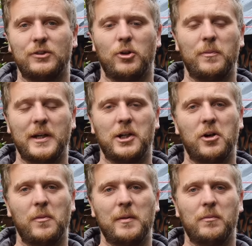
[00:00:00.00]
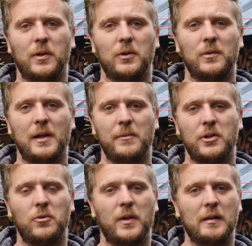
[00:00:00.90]
Drop me a comment below. Let me
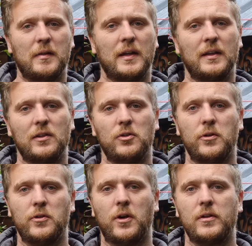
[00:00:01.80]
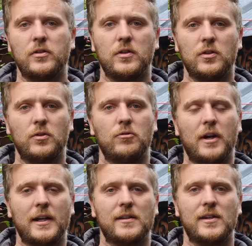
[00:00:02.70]
know what you think of the new darts, the new
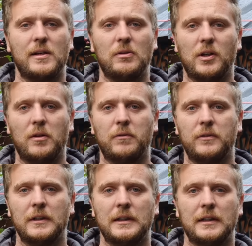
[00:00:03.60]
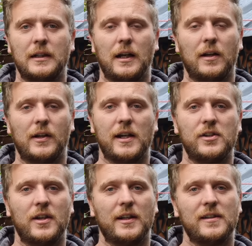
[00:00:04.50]
Dragon Scale glove. And I'll
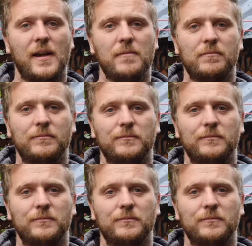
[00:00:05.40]
catch you next time.